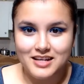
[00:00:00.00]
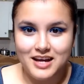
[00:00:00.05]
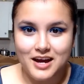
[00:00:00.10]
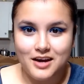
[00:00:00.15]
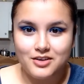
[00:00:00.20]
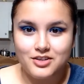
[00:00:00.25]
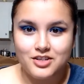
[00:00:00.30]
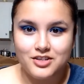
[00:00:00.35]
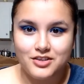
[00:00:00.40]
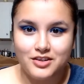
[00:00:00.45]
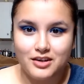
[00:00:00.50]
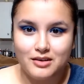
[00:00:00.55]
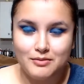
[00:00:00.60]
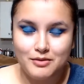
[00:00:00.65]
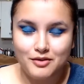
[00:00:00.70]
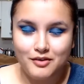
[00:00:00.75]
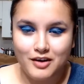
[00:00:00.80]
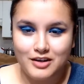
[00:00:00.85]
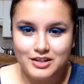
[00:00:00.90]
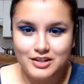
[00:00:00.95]
now. She's gonna
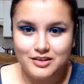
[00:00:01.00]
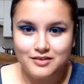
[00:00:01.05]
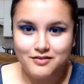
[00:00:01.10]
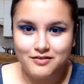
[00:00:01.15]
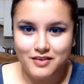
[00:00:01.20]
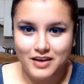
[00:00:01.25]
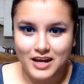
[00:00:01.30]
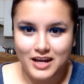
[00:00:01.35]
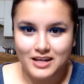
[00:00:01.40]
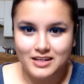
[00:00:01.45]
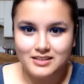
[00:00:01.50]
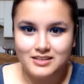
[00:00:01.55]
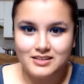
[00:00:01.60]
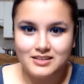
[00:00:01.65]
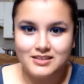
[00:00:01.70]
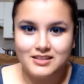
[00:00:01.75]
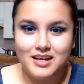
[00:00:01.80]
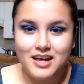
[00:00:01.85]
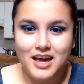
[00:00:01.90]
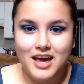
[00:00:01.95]
move on to the
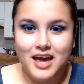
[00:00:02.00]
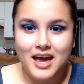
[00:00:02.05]
face.